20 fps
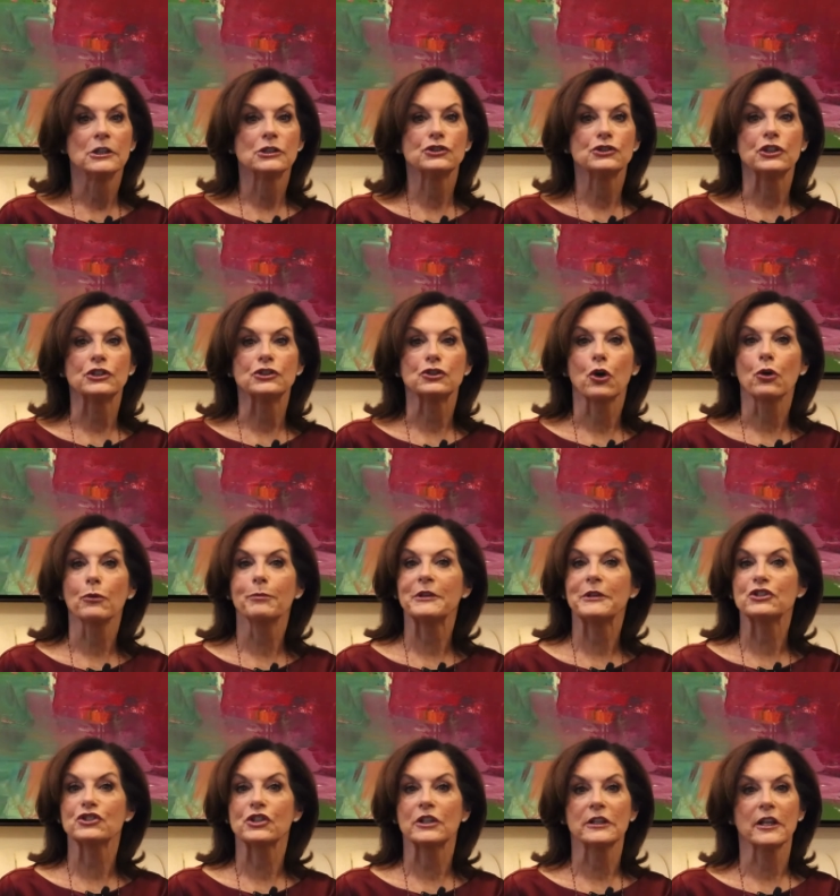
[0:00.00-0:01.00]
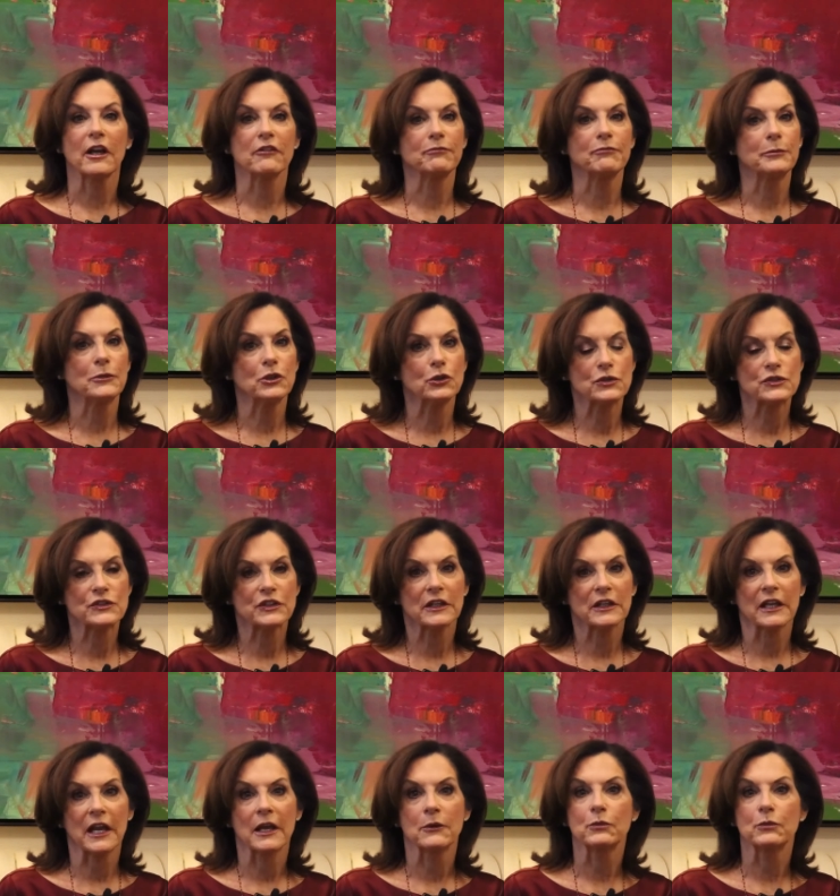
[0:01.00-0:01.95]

She told me she loved music